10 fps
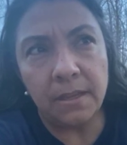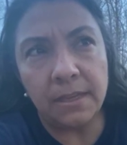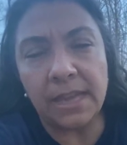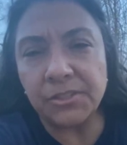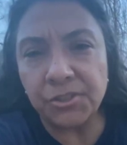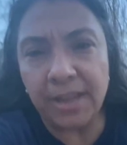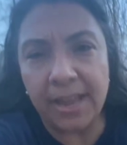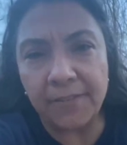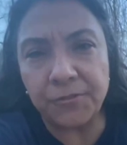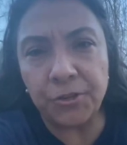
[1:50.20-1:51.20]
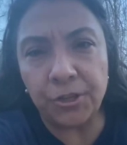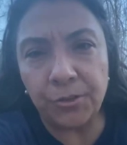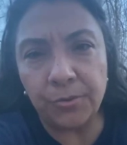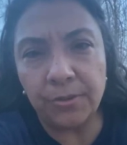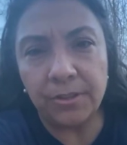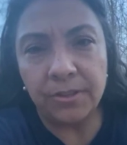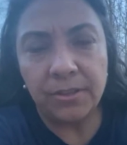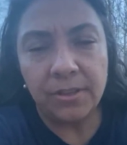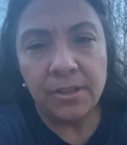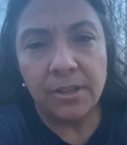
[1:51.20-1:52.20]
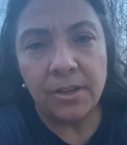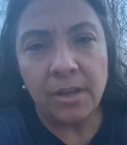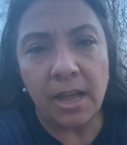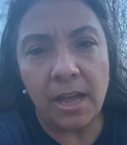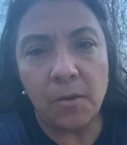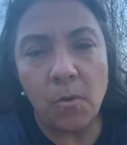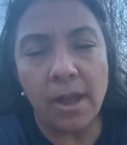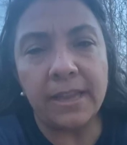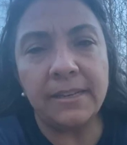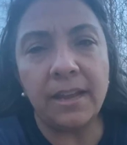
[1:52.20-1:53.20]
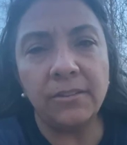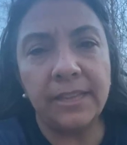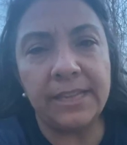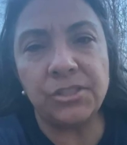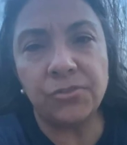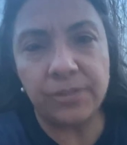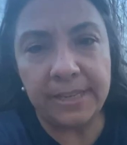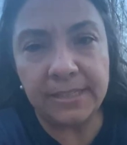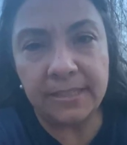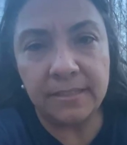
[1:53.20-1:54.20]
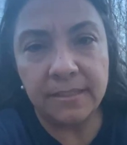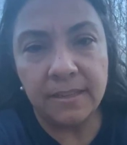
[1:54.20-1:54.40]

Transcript: Yesterday afternoon, walking down Lake Street